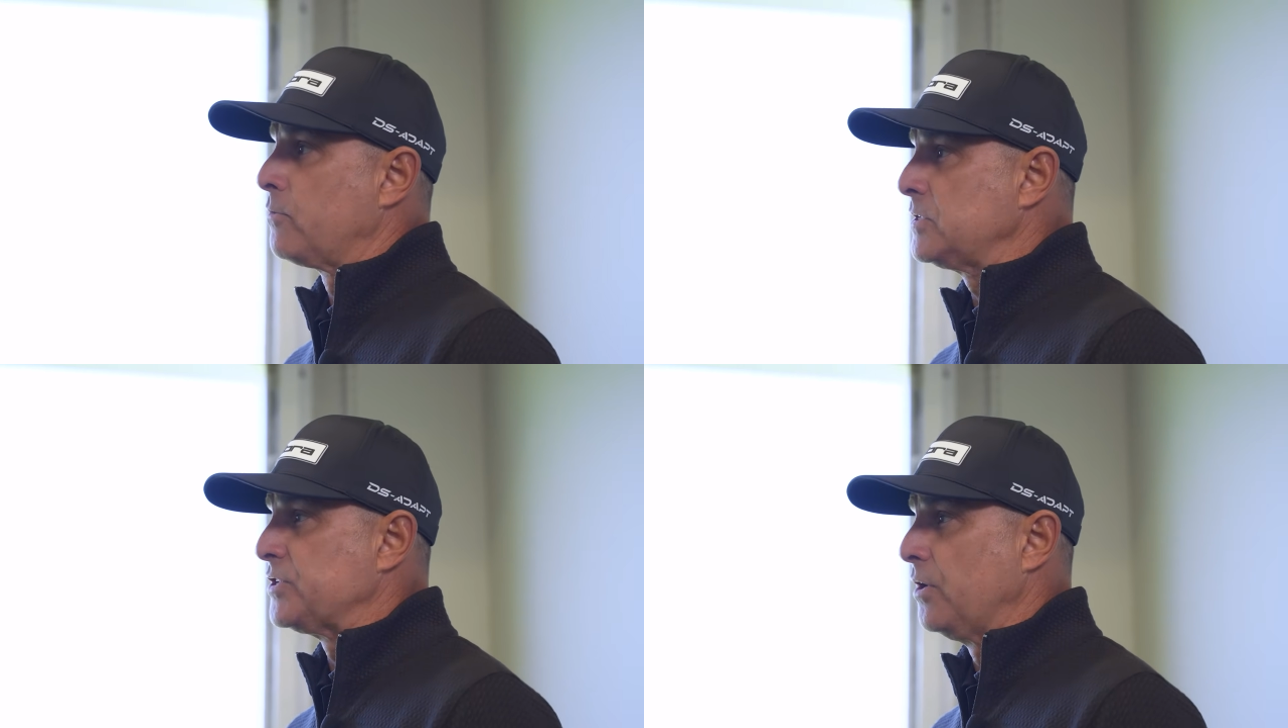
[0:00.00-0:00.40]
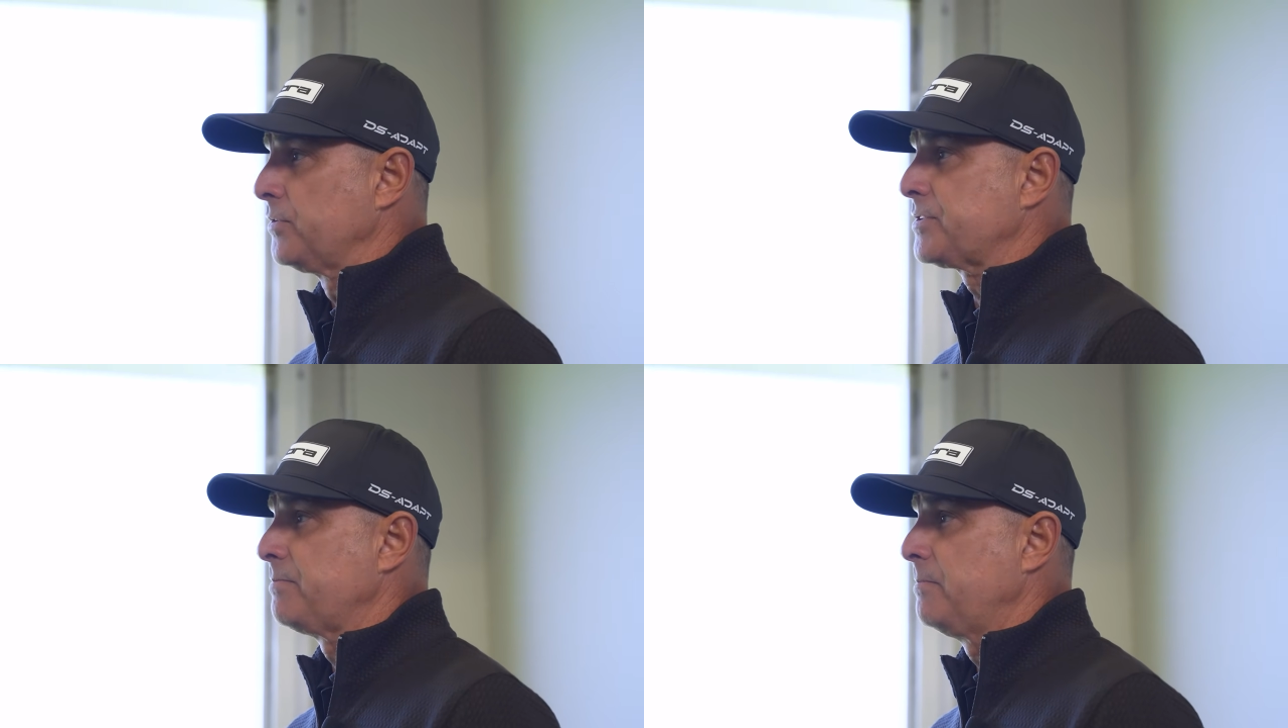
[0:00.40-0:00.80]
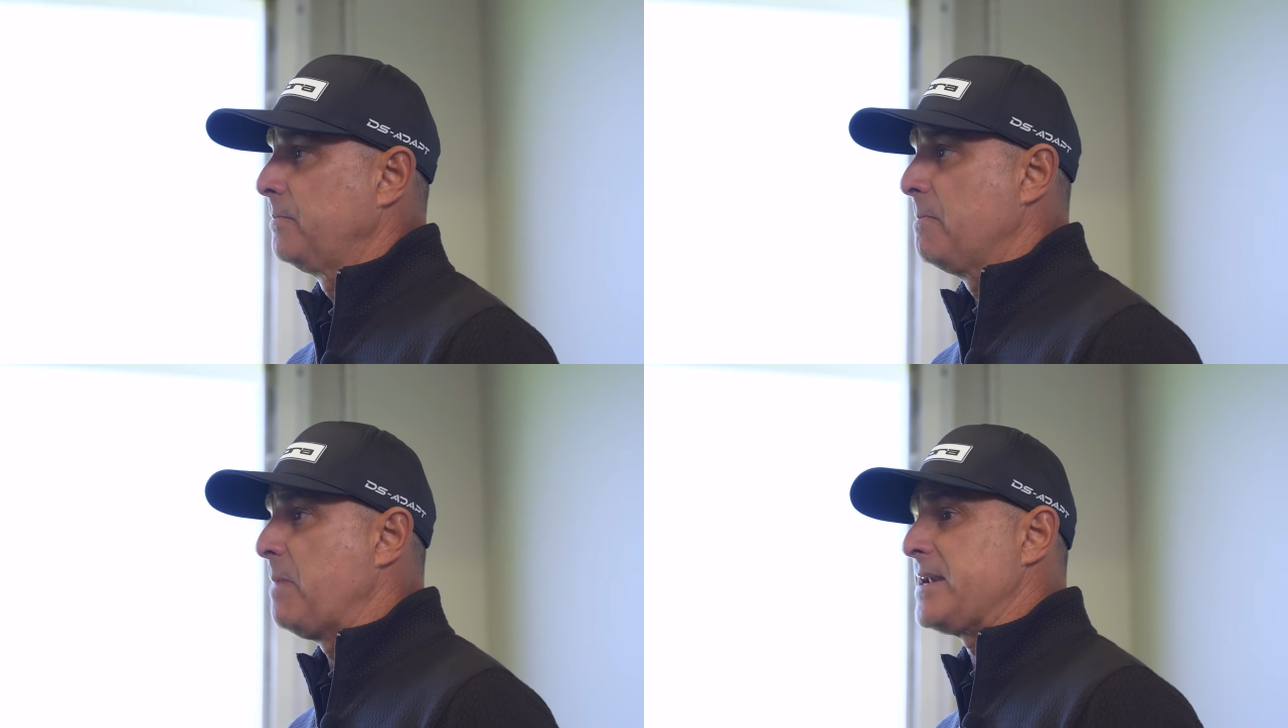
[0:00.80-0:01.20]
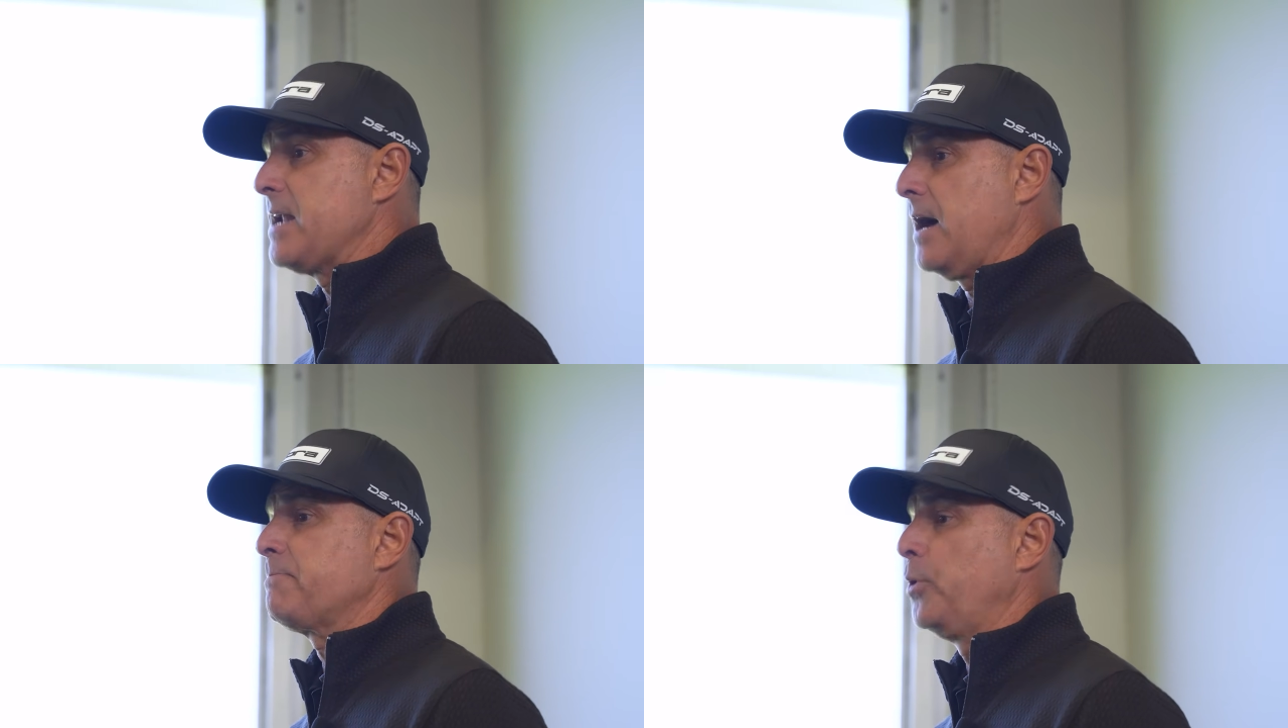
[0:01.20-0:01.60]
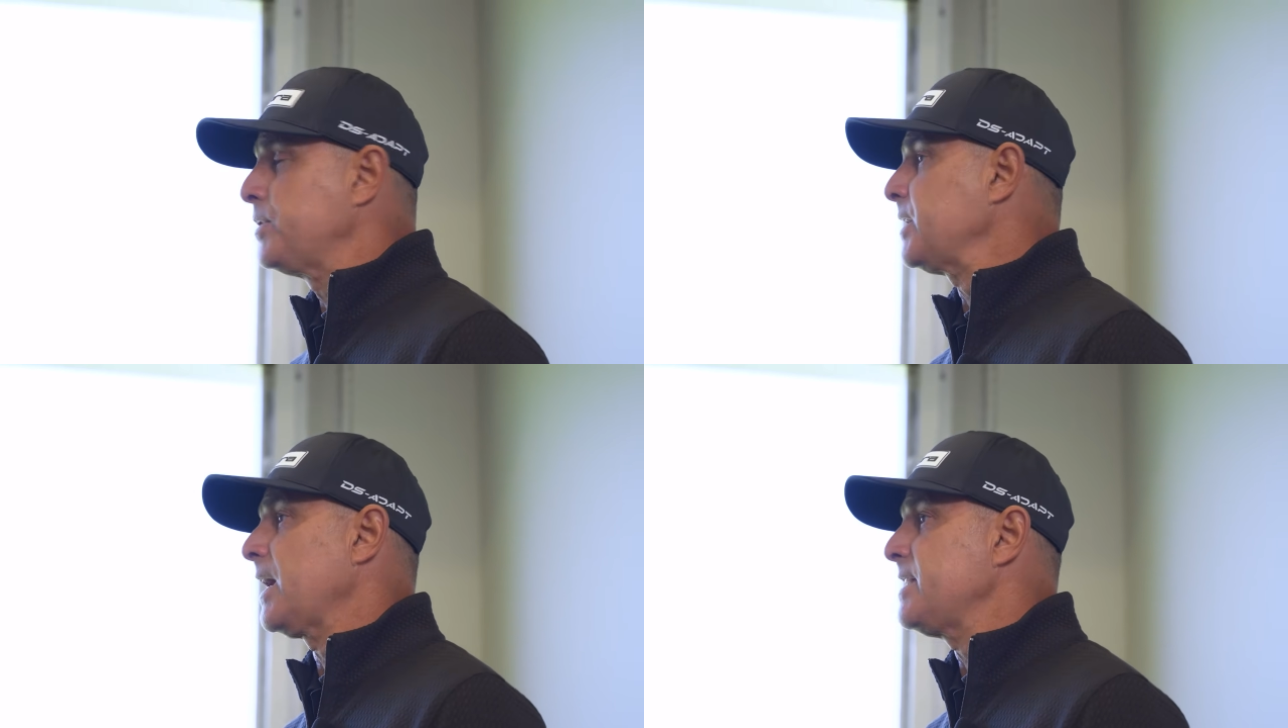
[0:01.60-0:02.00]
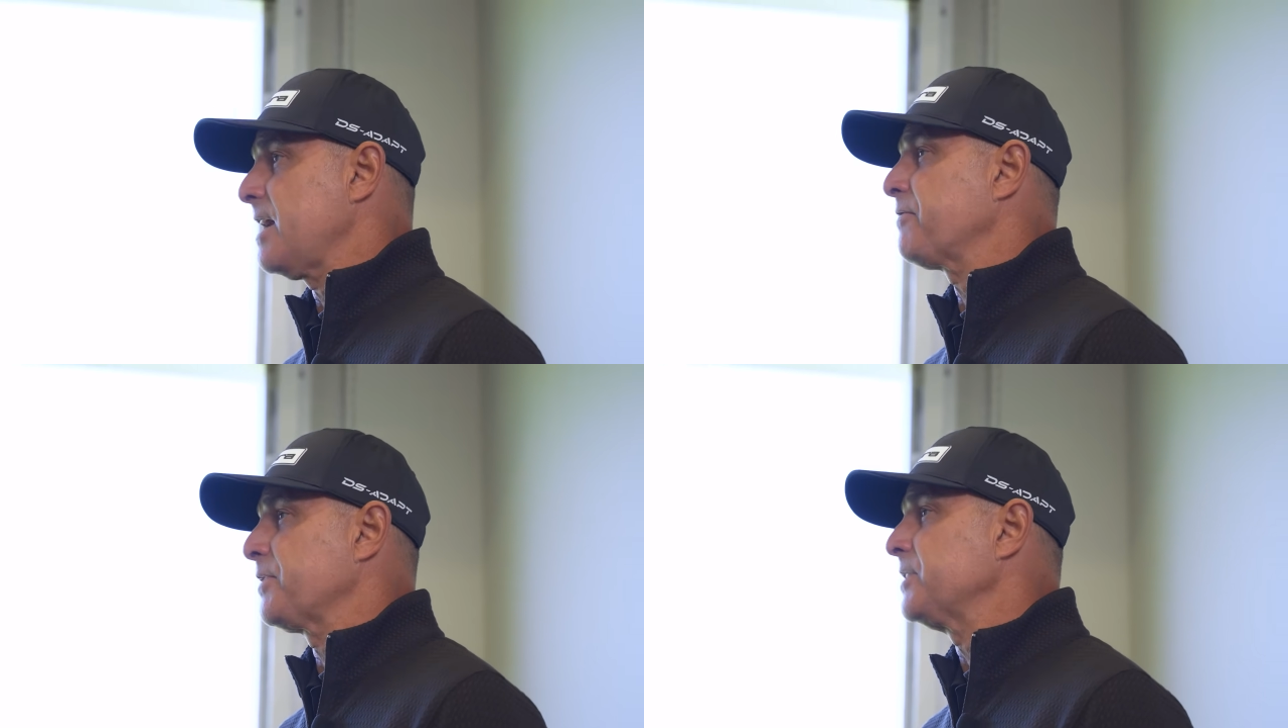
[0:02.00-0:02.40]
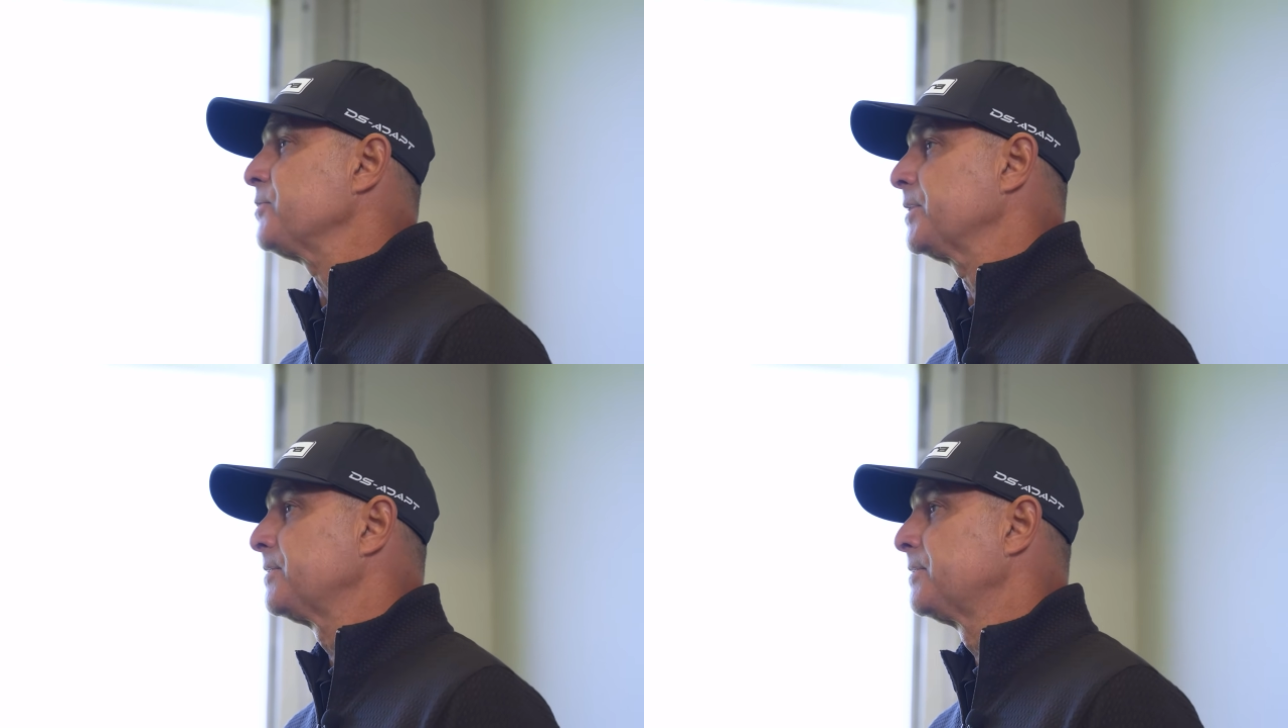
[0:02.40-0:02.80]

result by not putting any effort into it.